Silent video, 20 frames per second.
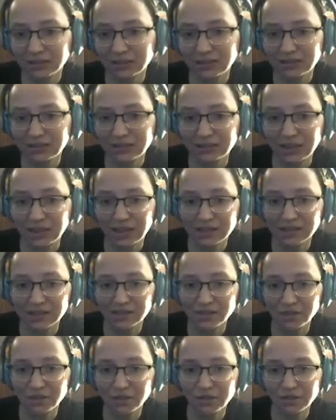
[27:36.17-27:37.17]
That's
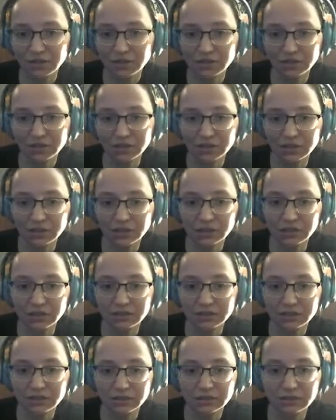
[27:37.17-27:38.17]
no good.
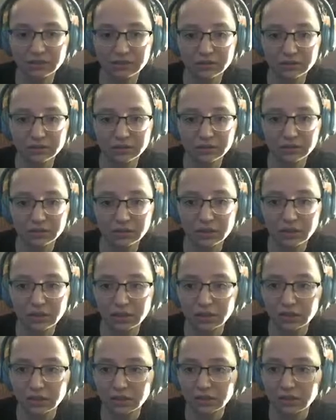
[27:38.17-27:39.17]

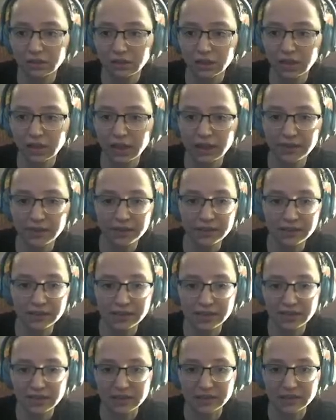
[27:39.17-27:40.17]
Okay, I think it's
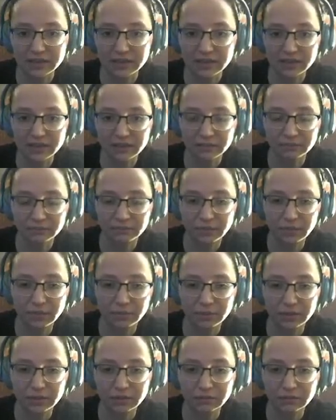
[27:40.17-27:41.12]
this. Maybe.